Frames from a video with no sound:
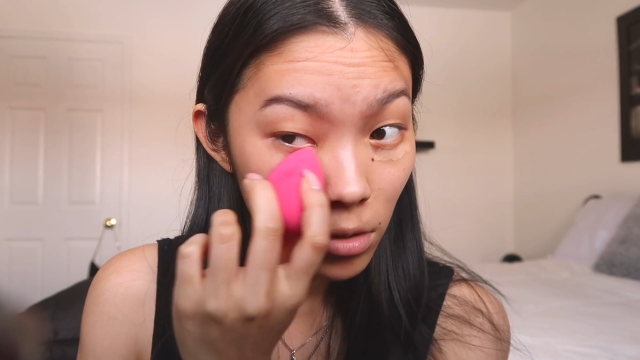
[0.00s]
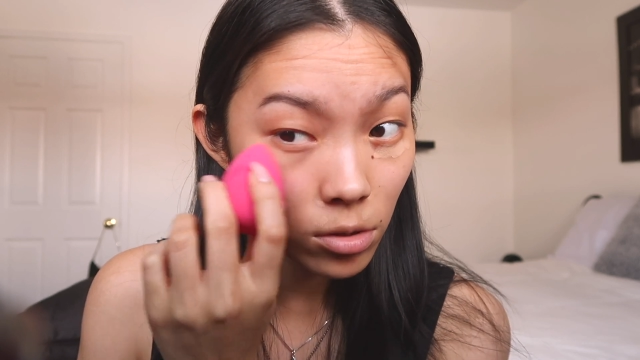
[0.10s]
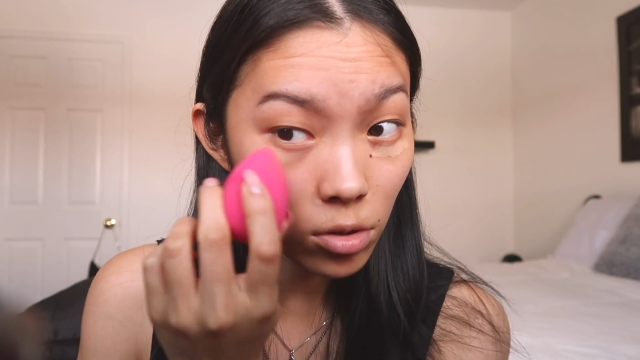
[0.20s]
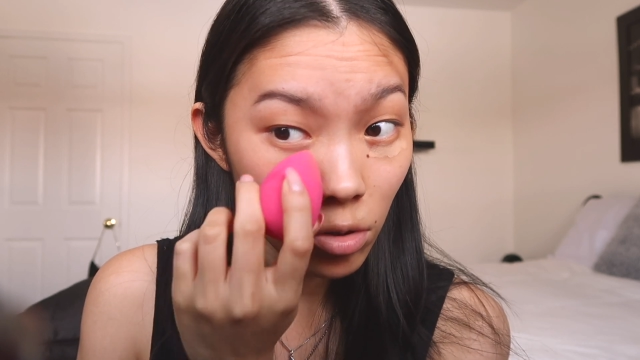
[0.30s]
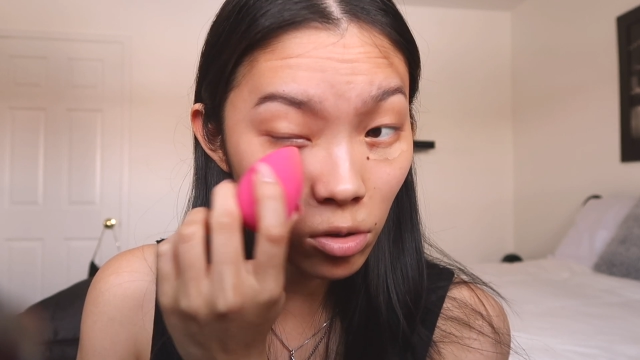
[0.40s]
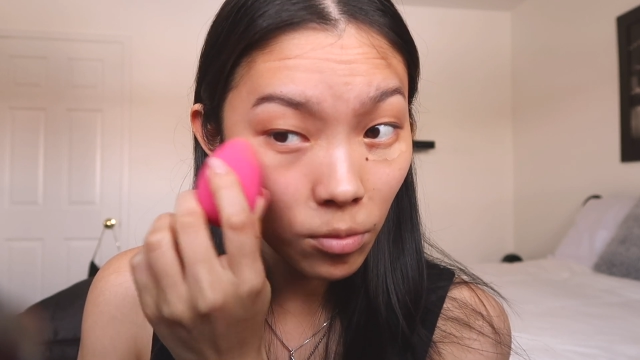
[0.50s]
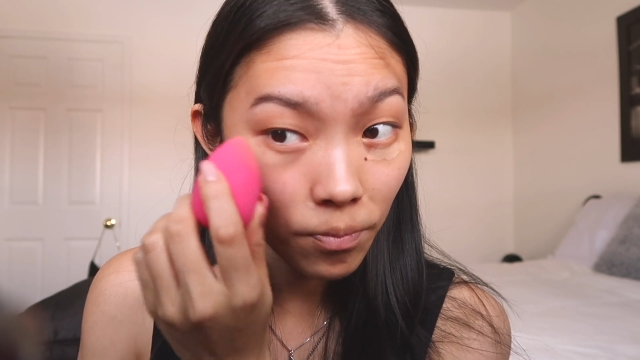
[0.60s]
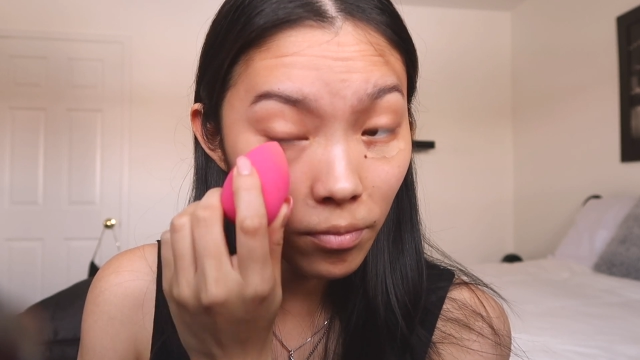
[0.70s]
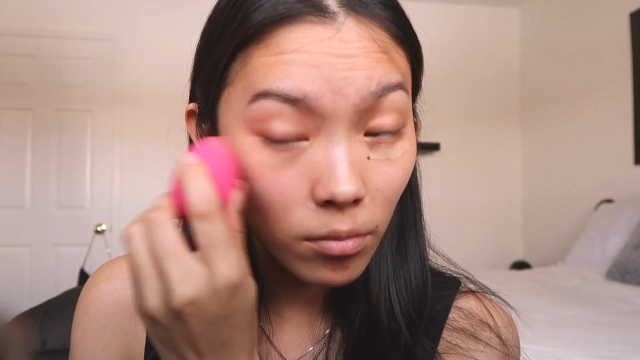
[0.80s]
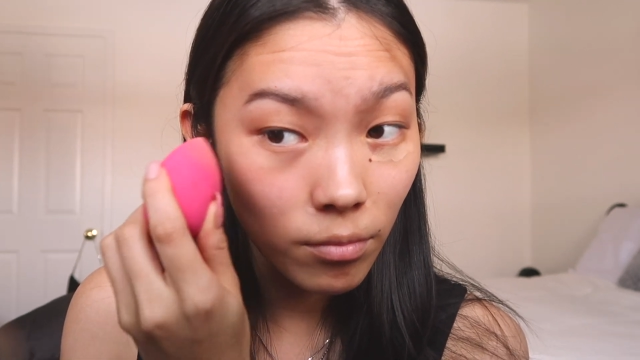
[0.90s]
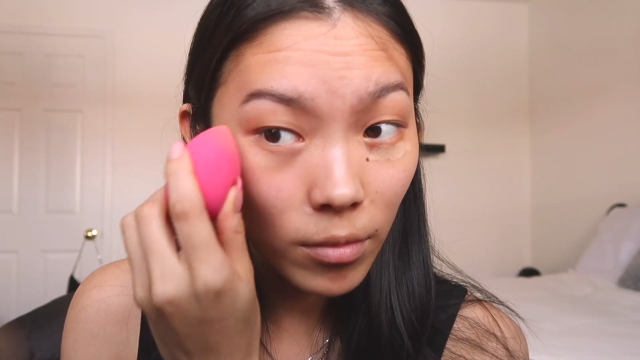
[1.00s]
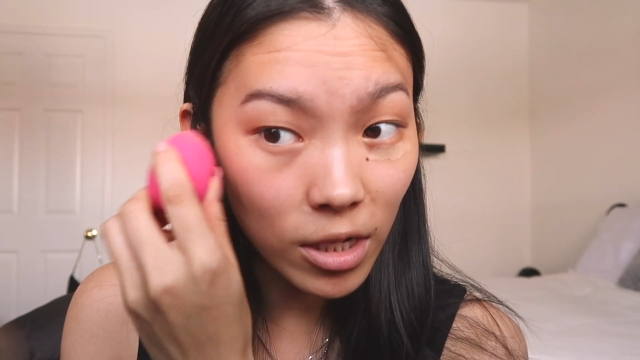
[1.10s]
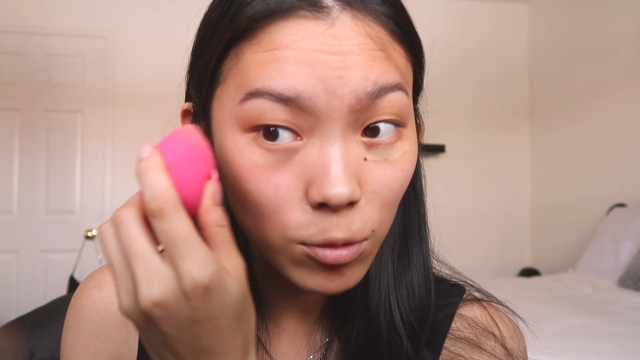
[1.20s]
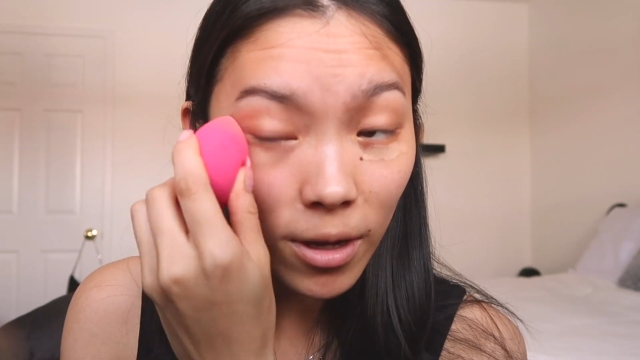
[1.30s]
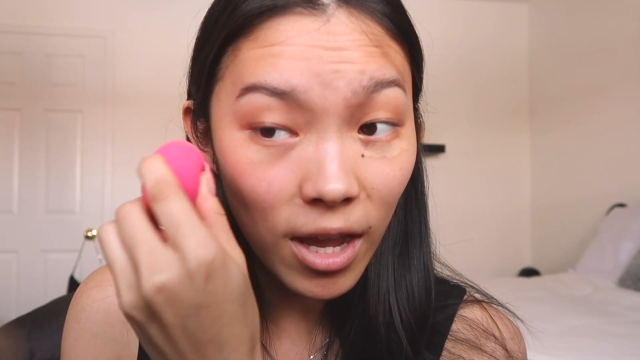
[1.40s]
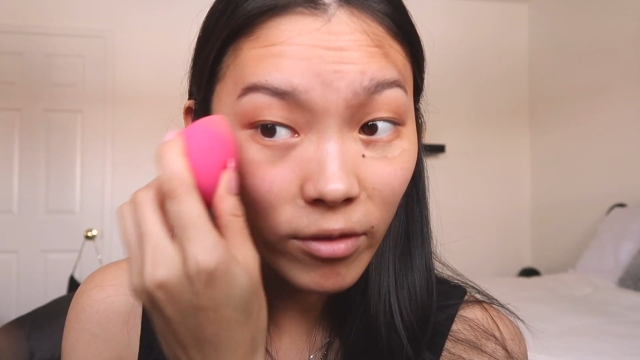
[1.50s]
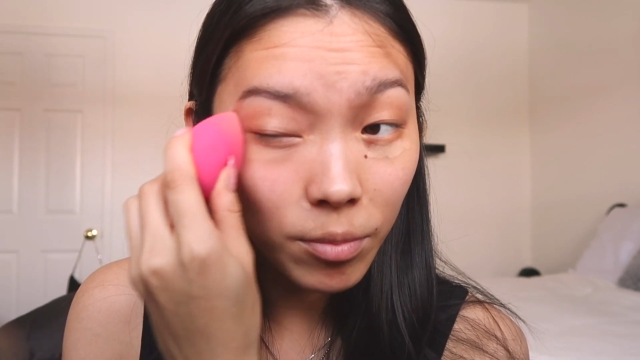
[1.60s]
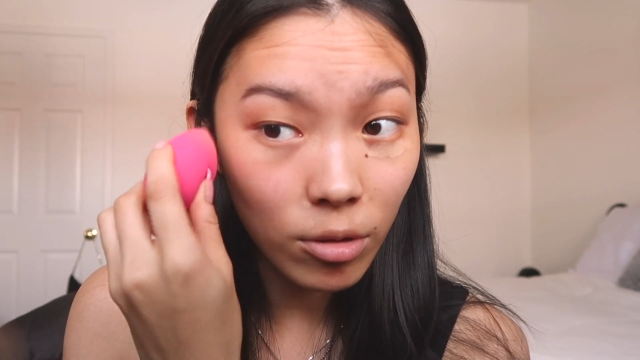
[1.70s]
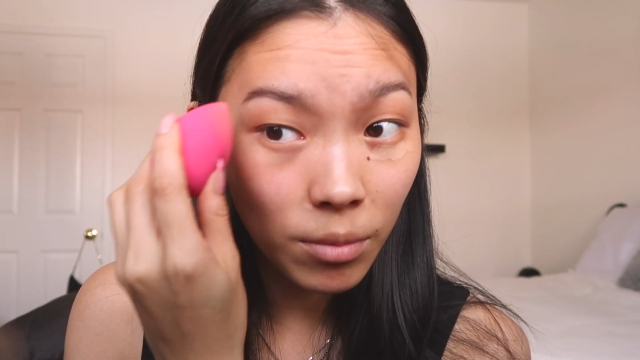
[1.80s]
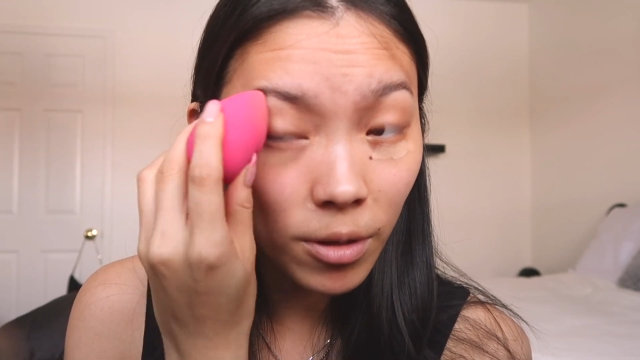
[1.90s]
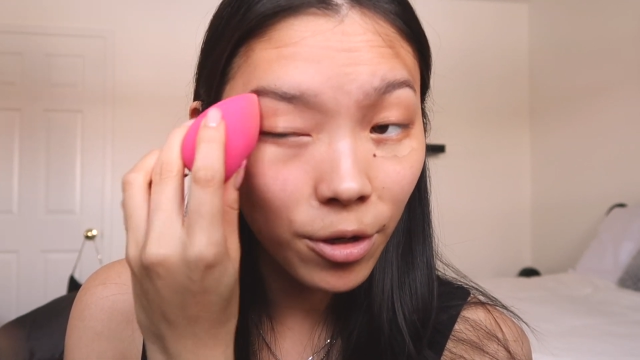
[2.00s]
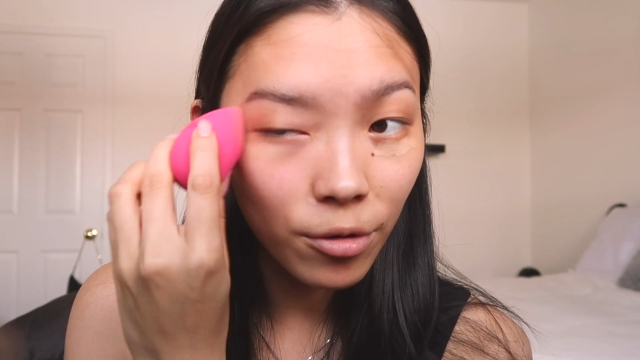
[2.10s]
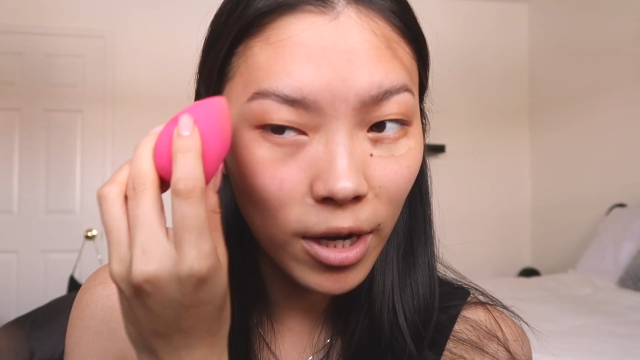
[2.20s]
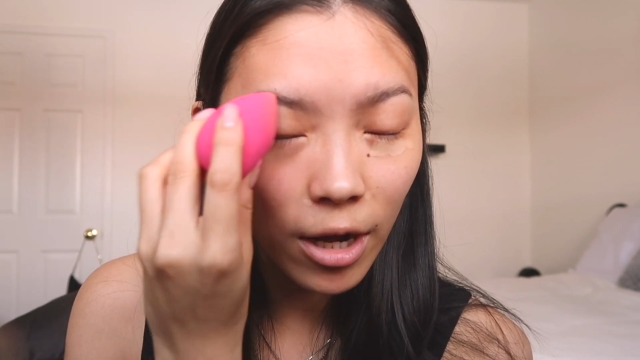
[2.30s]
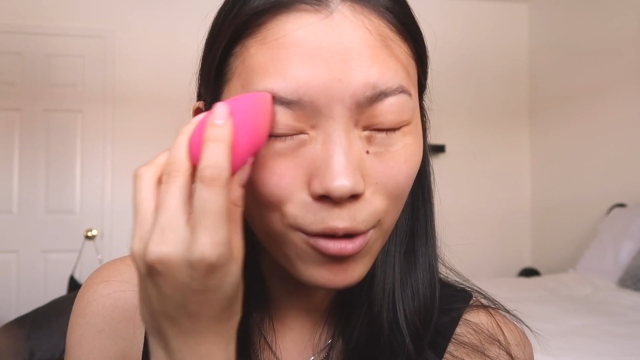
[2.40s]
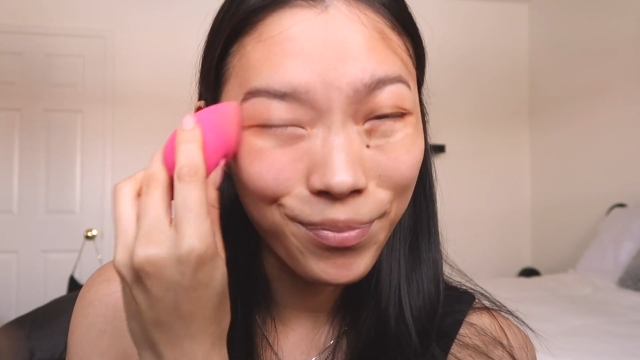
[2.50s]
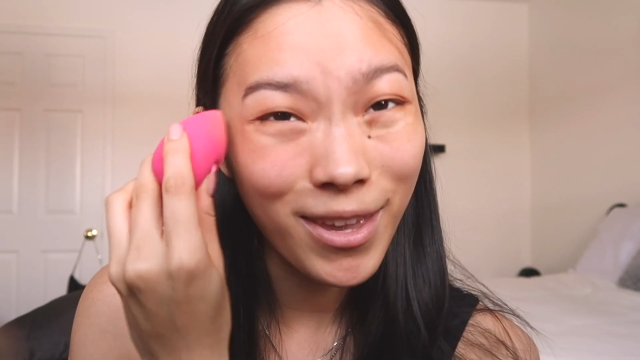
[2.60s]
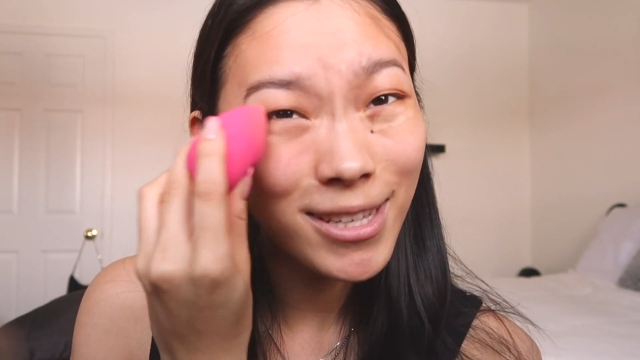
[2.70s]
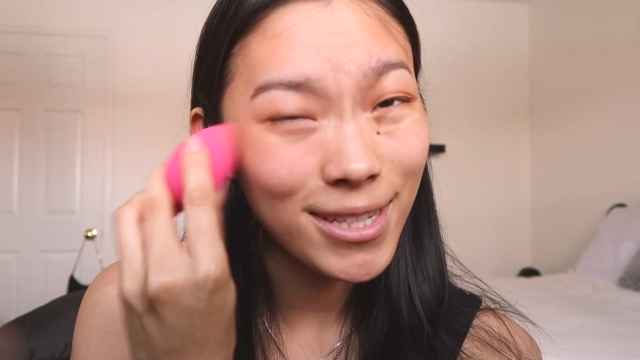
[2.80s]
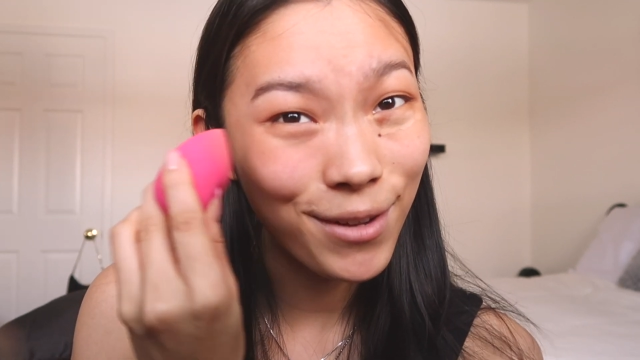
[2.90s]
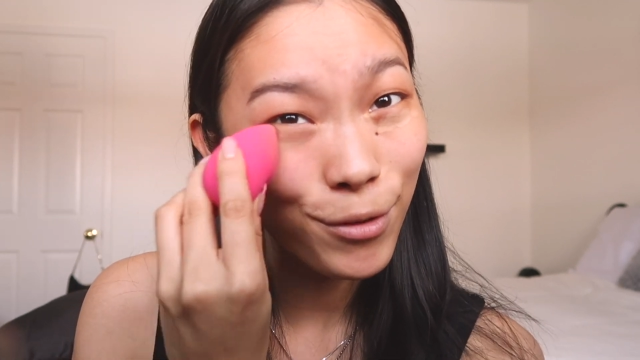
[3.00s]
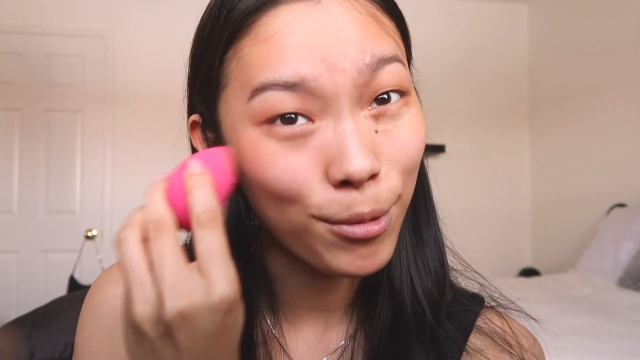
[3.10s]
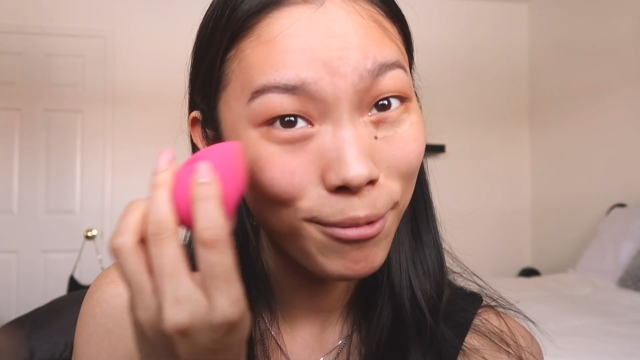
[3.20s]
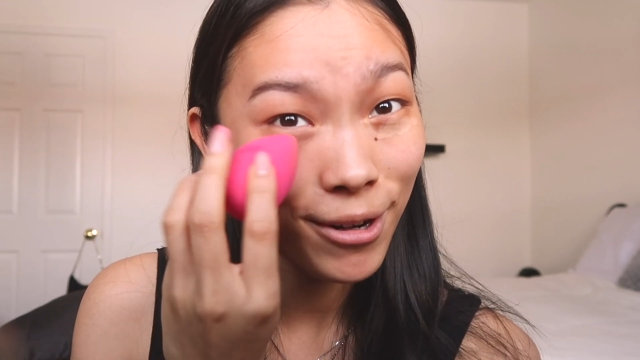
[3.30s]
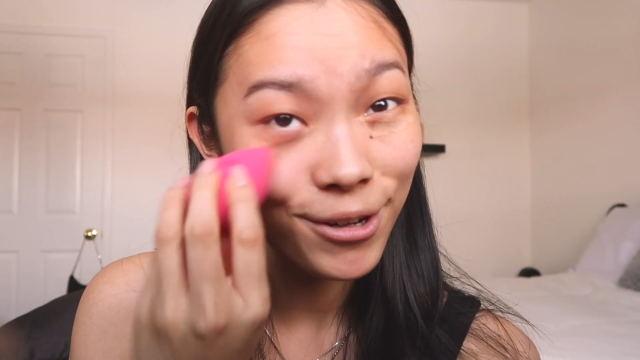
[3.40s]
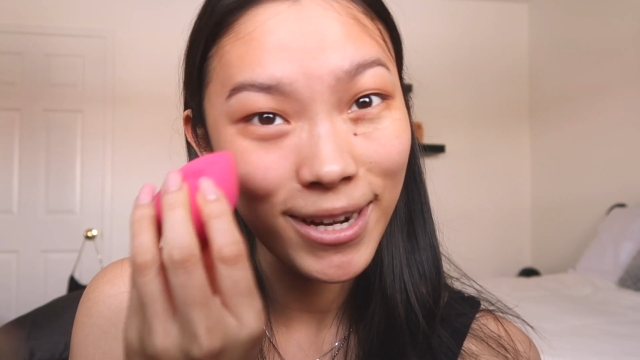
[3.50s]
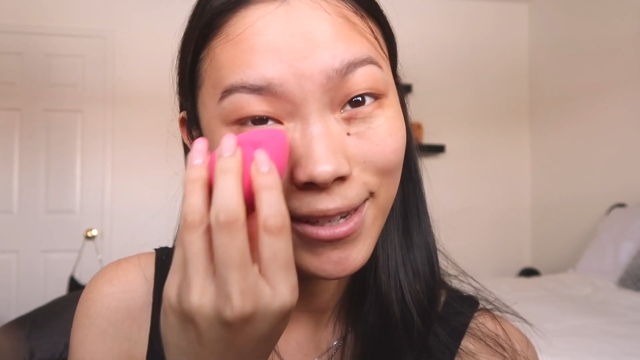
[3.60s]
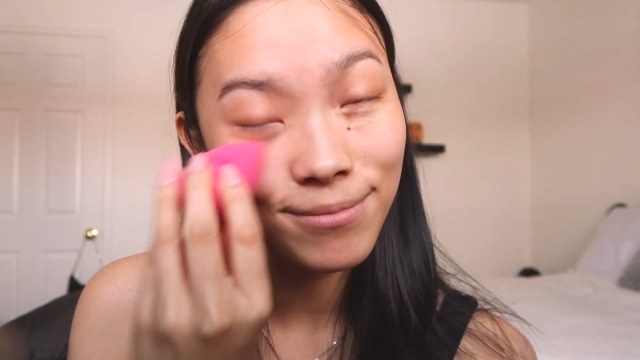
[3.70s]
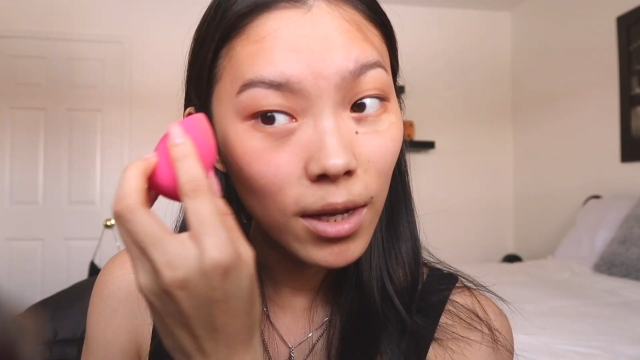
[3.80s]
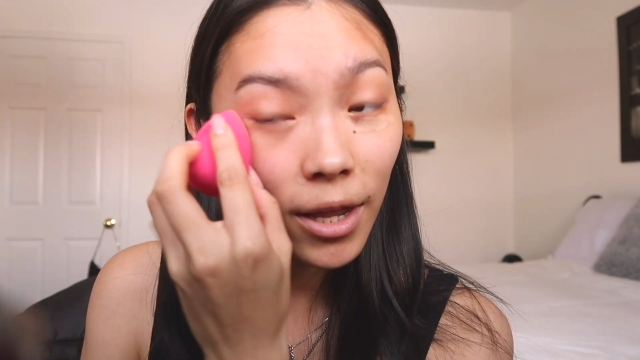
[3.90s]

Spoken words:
So that's why I have a beauty blender now, in case any of you were wondering.